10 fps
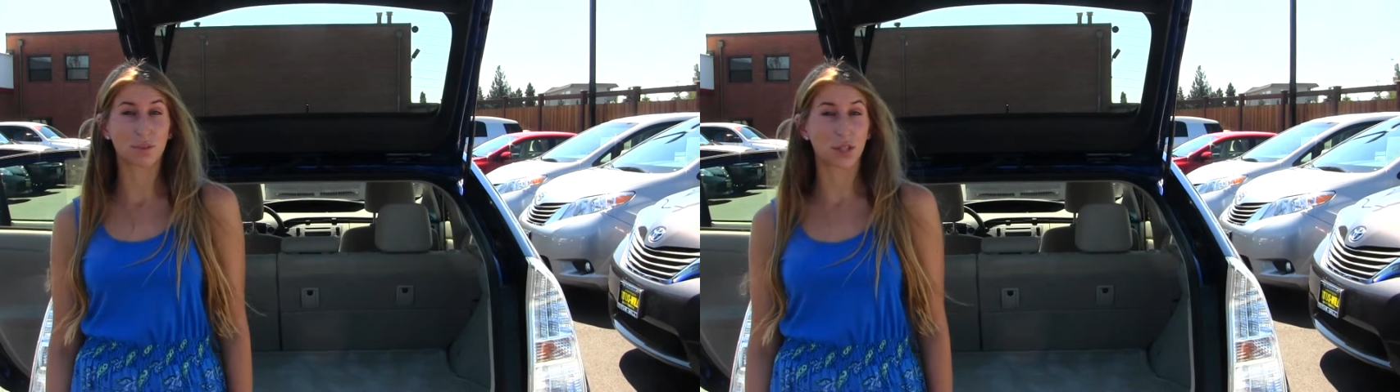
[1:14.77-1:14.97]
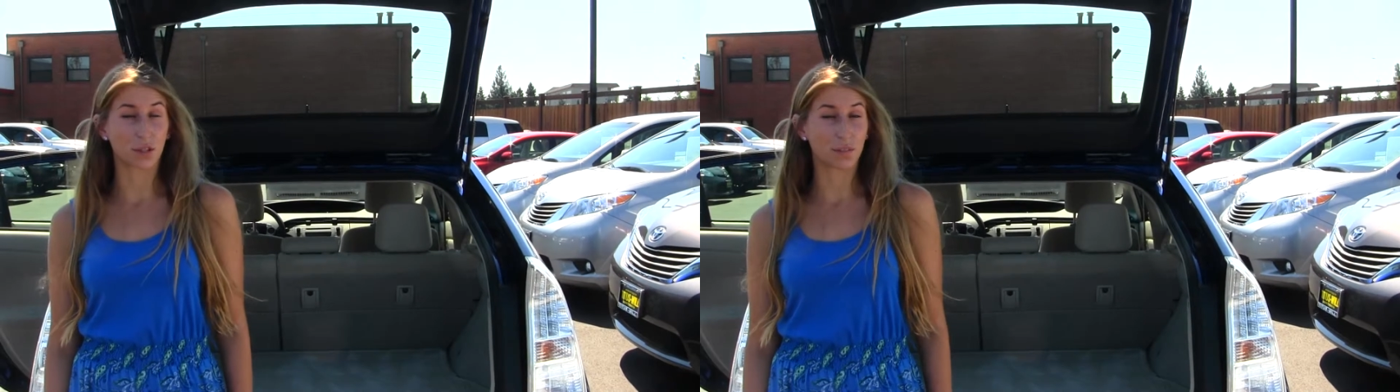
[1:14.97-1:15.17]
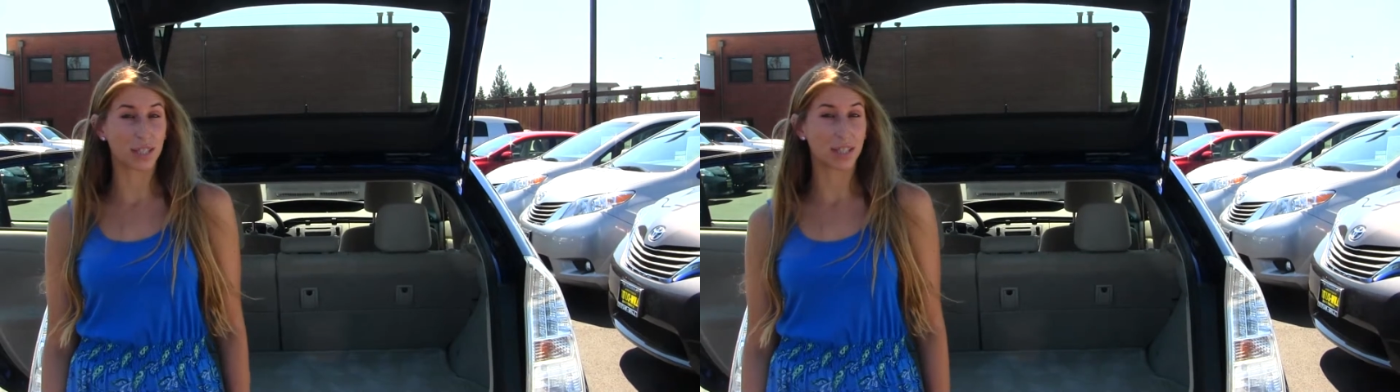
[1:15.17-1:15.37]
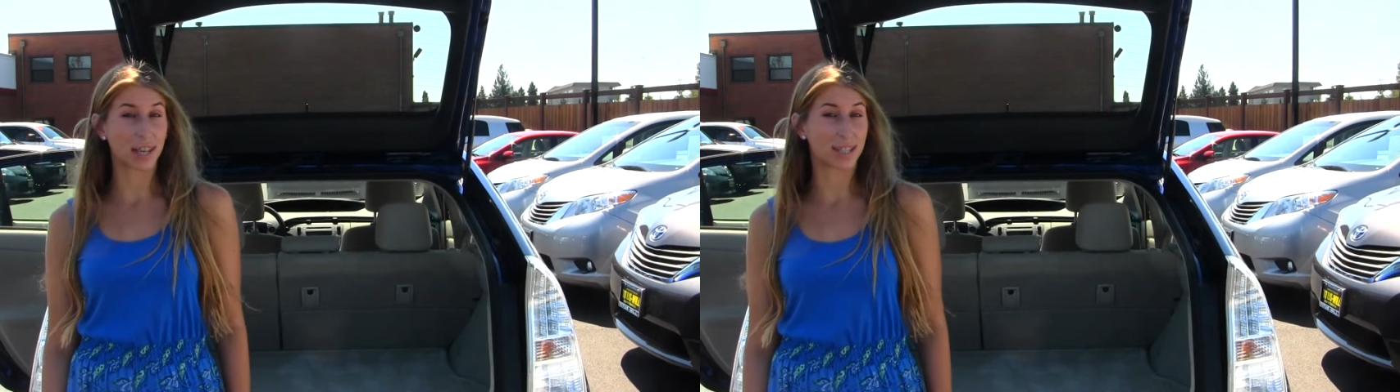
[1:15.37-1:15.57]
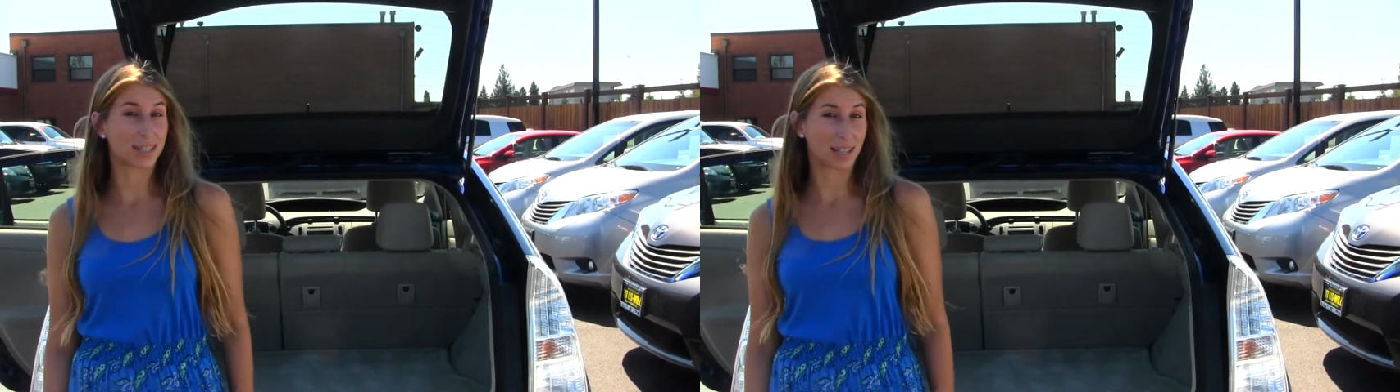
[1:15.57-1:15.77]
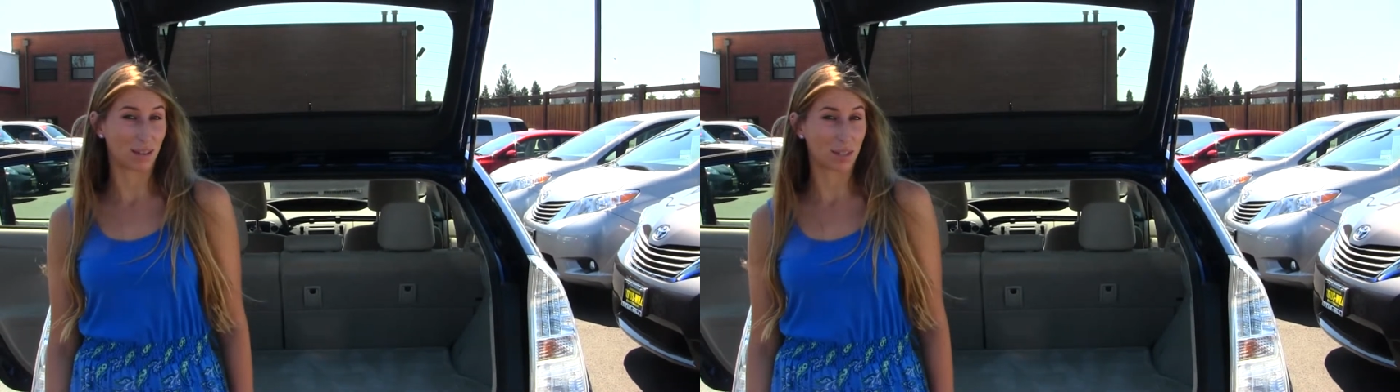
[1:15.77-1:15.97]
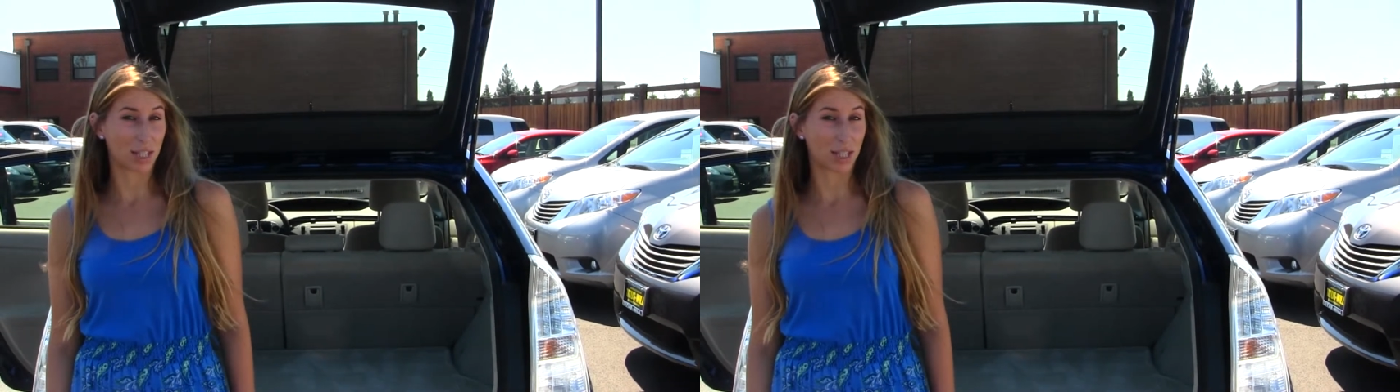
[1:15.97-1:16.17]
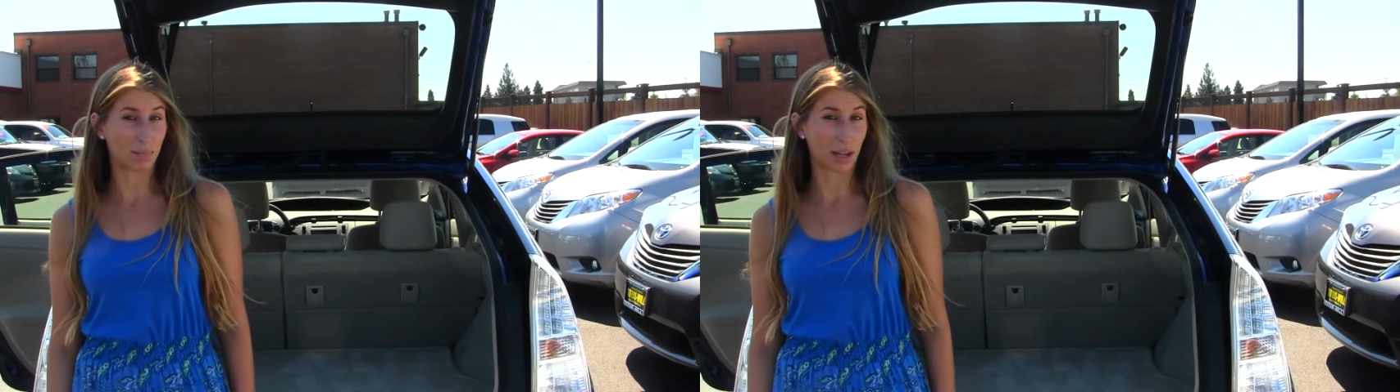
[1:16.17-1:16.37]
service and safety
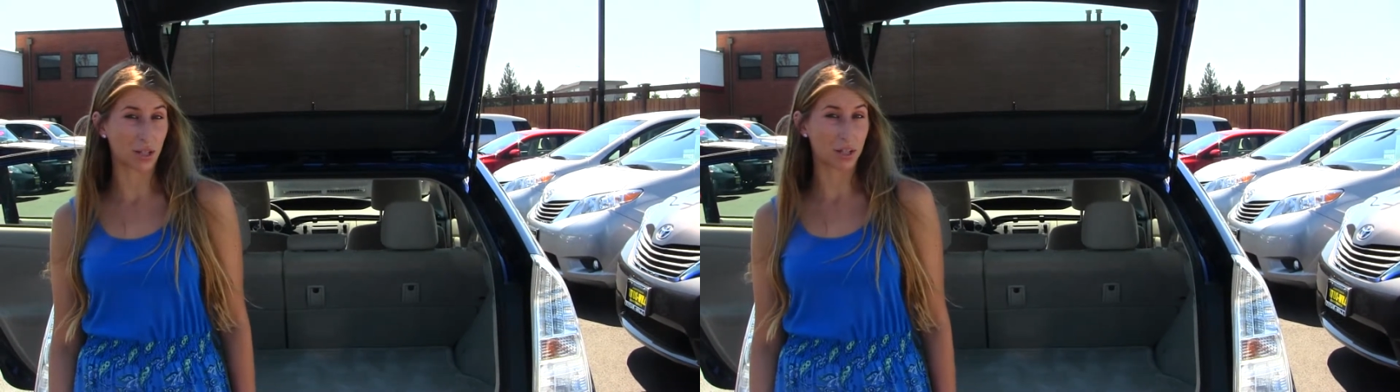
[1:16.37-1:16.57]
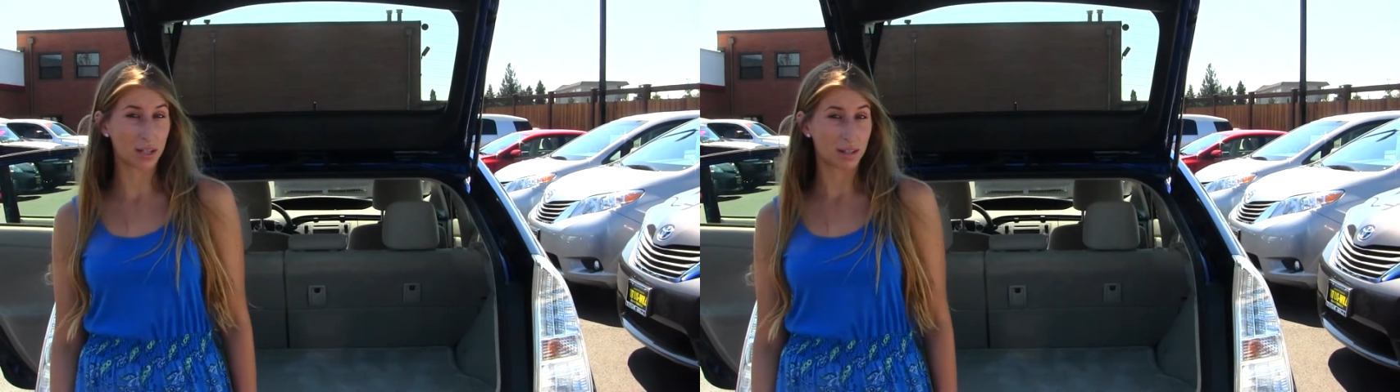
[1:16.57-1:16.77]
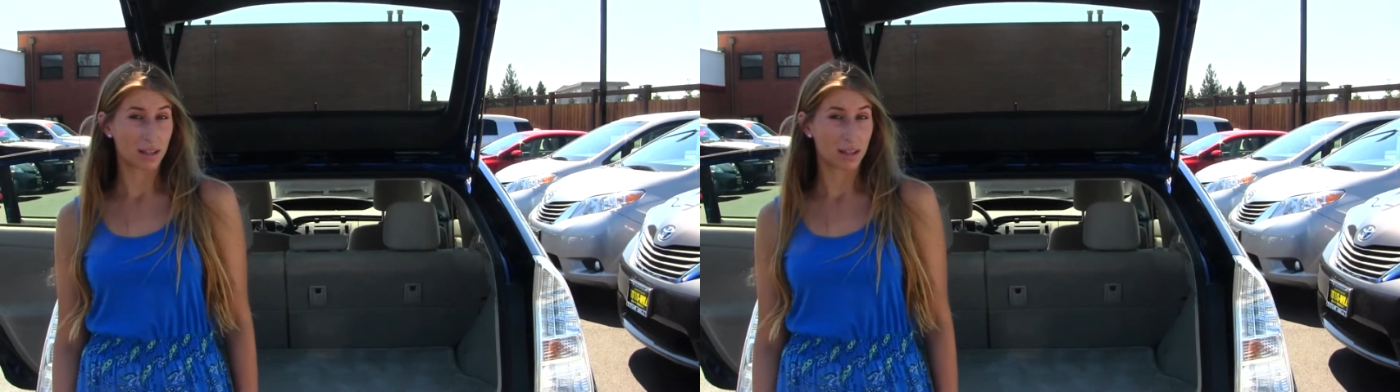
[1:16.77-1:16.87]
inspection.